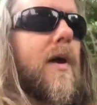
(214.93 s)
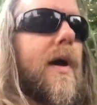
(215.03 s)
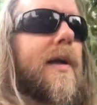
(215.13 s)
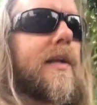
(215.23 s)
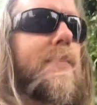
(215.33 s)

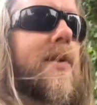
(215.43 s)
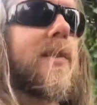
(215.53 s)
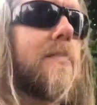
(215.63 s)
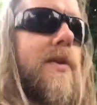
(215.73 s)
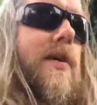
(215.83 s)
I did my
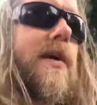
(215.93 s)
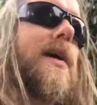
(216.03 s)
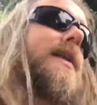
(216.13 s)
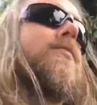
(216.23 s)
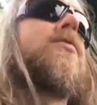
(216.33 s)
CBT,
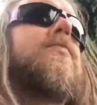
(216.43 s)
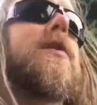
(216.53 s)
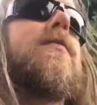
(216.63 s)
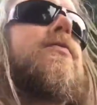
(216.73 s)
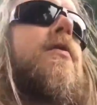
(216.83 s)
and it was a
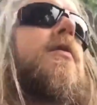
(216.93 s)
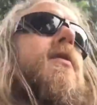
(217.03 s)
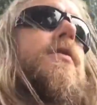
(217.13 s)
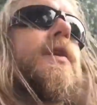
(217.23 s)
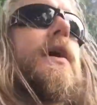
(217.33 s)
bit of a struggle
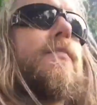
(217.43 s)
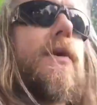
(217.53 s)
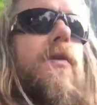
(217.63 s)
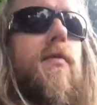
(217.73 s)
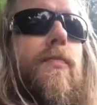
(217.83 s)
because I hadn't
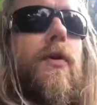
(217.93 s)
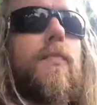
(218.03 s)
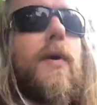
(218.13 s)
been on a